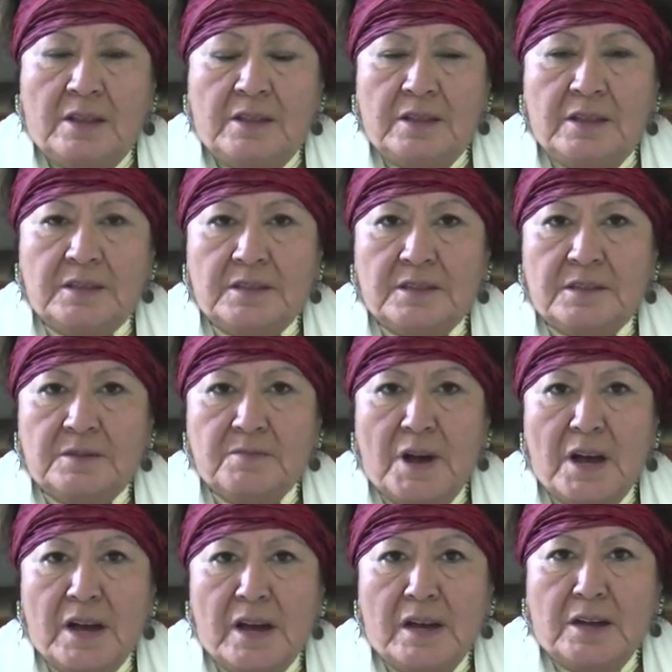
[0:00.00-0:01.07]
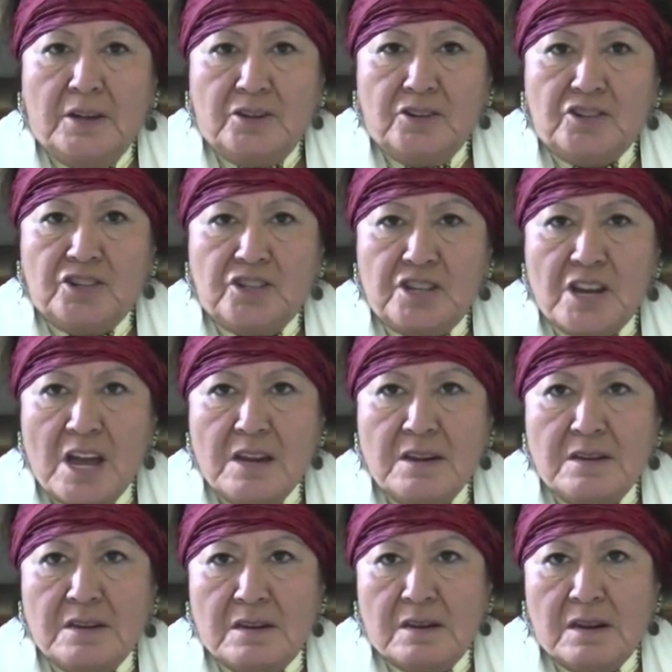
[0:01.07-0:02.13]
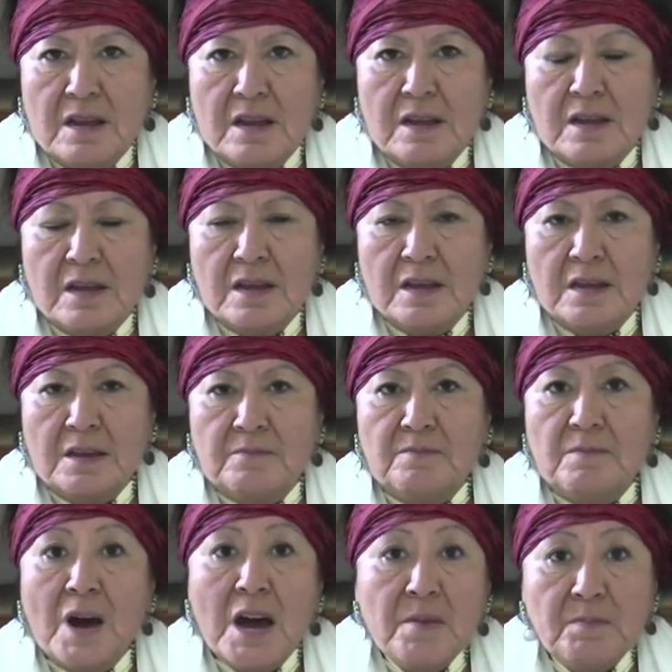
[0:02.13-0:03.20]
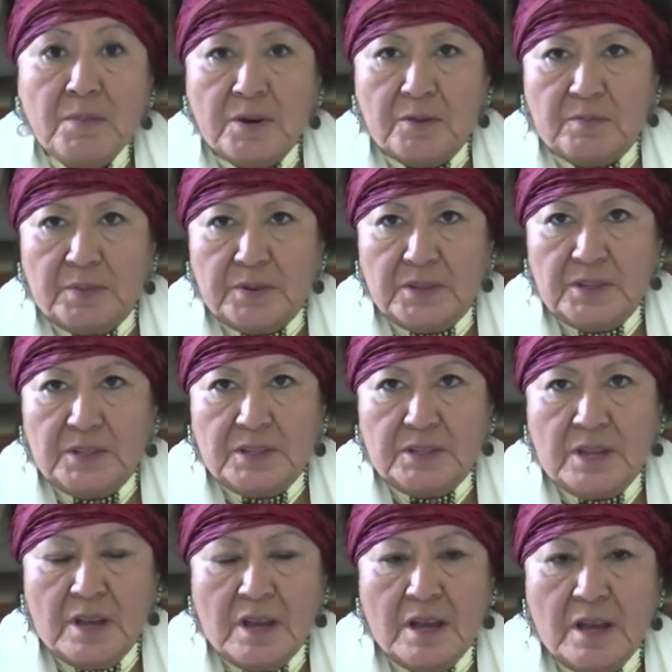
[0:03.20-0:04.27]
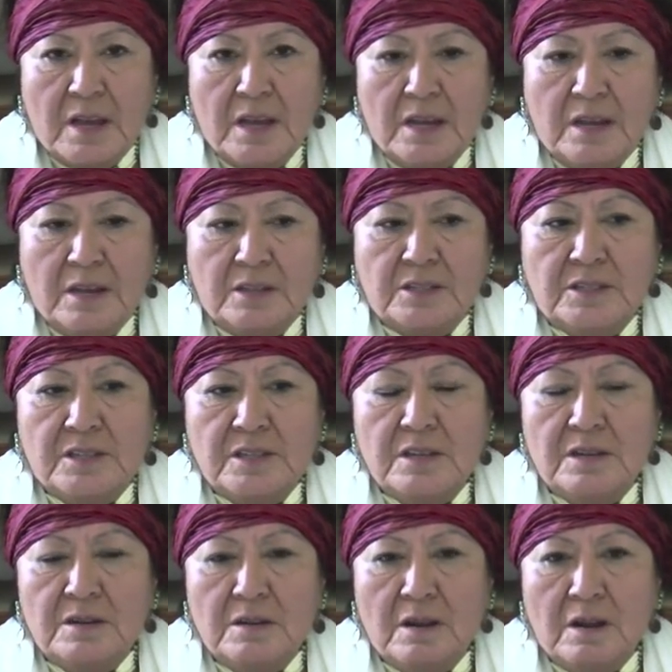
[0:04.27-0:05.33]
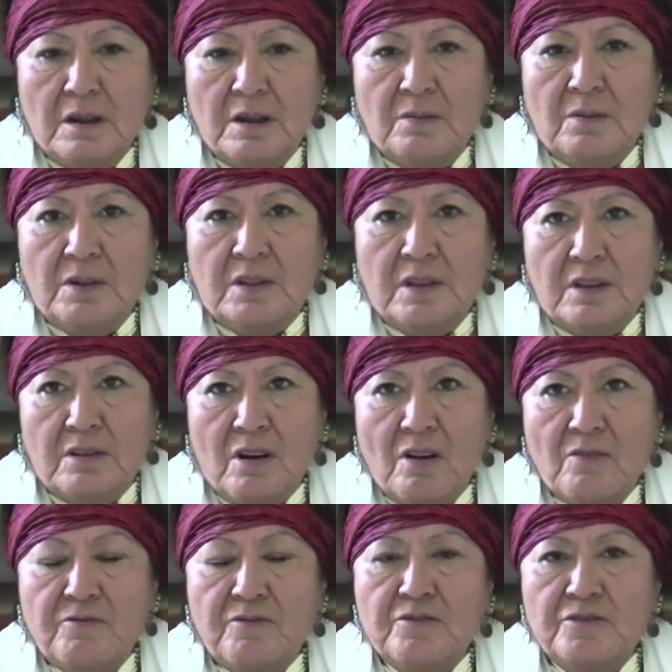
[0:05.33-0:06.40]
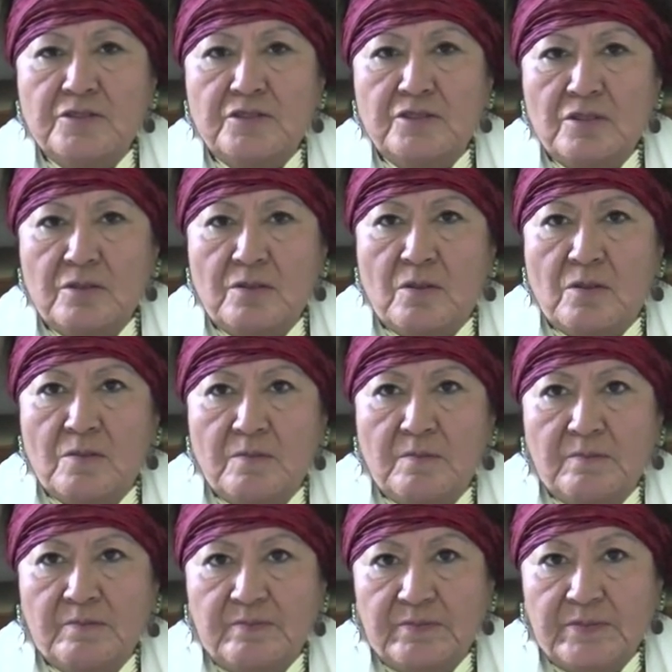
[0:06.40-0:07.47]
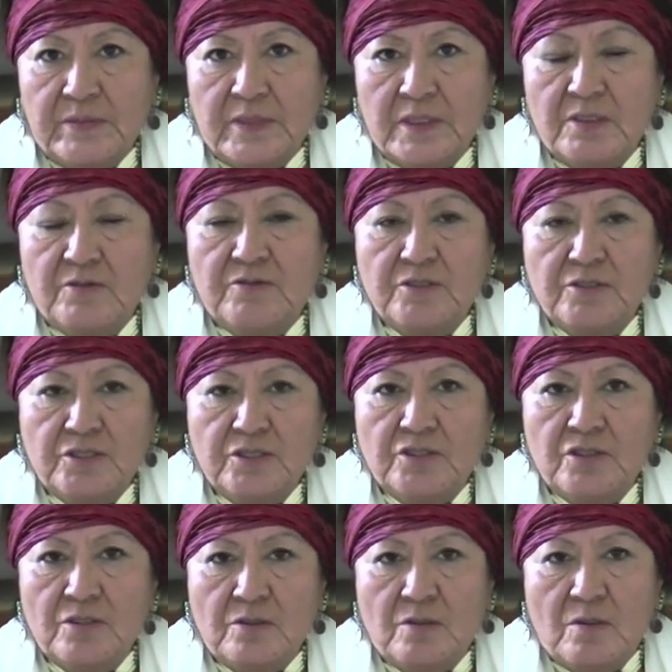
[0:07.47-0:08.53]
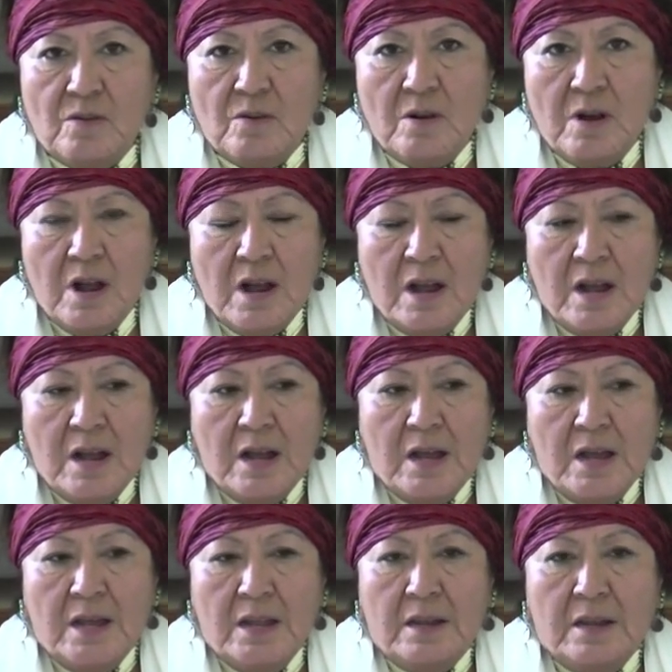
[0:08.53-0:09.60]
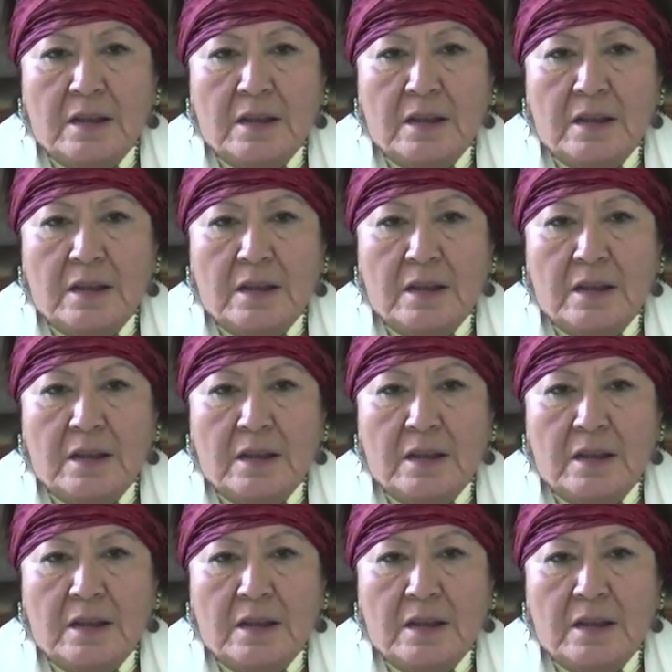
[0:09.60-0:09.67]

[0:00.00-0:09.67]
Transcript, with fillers: This is my understanding, uh, my purpose, and seeing uh, what they call full circle, the full circle, and